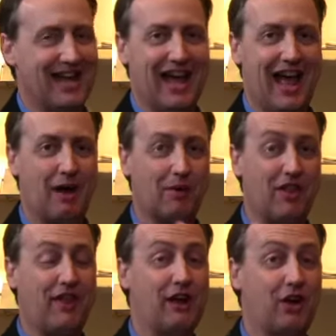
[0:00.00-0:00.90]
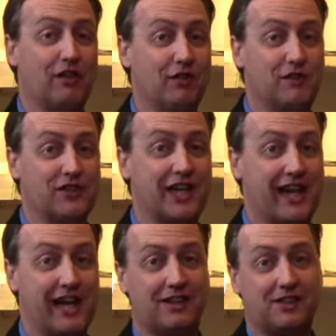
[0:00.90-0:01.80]
And I want to thank all of you for
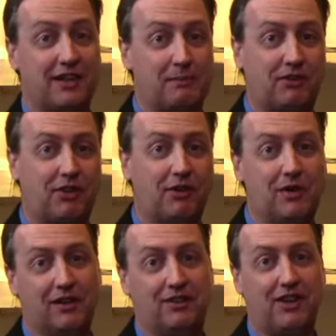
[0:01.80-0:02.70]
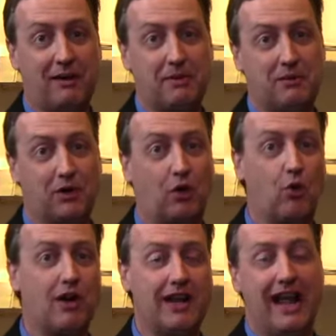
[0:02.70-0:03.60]
checking out this episode of the segment
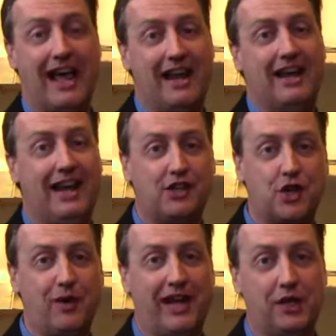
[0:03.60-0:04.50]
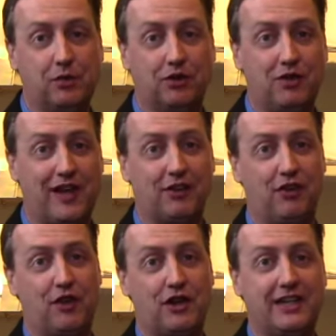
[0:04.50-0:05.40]
recorded at NACCHO Annual
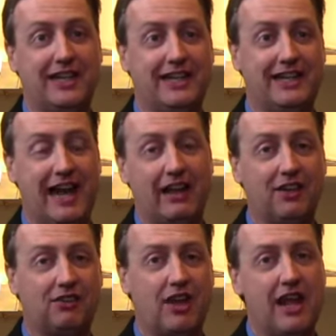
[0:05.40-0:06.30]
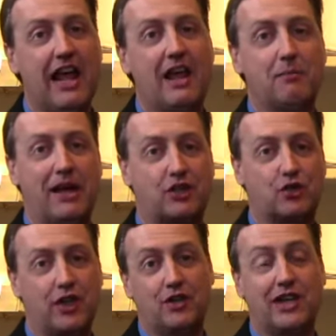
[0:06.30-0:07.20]
2013 in Dallas. Make
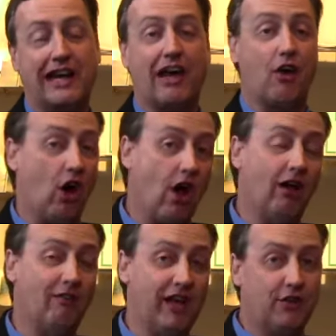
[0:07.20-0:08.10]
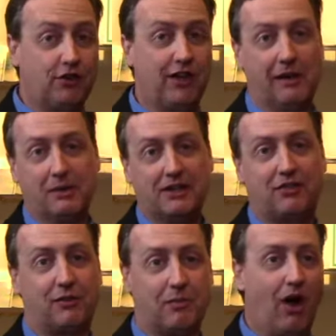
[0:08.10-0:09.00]
sure you check out all of the other
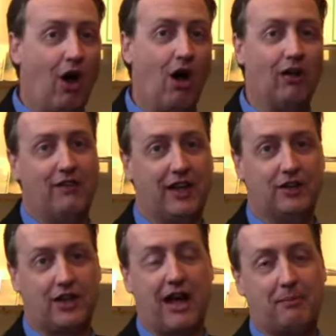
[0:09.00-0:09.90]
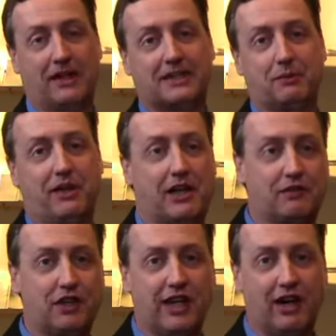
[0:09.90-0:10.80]
segments from all of the other topics that we
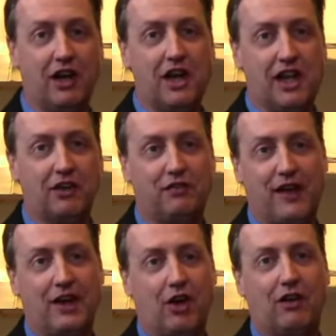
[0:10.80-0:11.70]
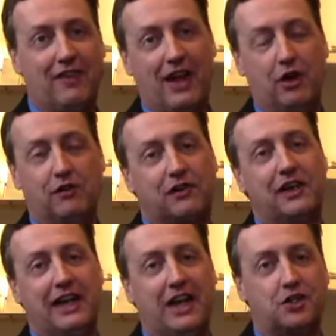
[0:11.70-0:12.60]
covered here. You'll find all of that
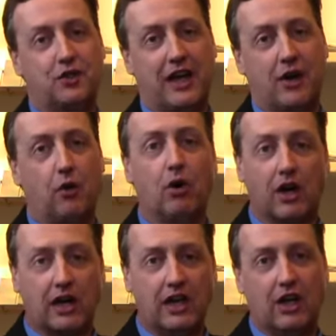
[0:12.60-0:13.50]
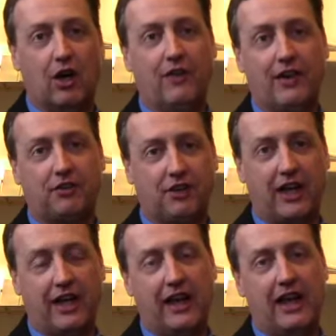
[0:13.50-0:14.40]
over at naccho.org on their
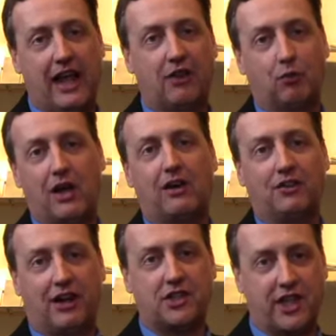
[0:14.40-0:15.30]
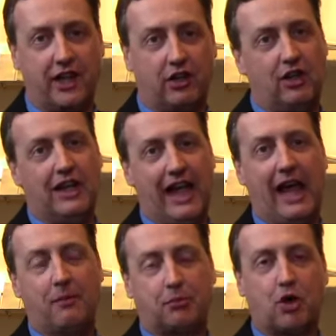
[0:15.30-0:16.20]
site, as well as our channel
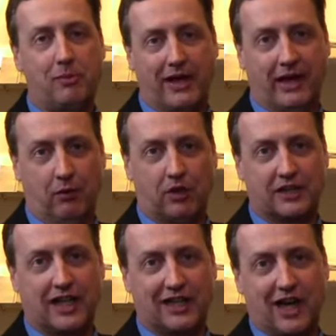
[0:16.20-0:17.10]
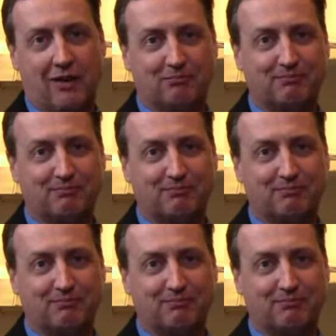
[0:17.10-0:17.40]
at promednetwork.com.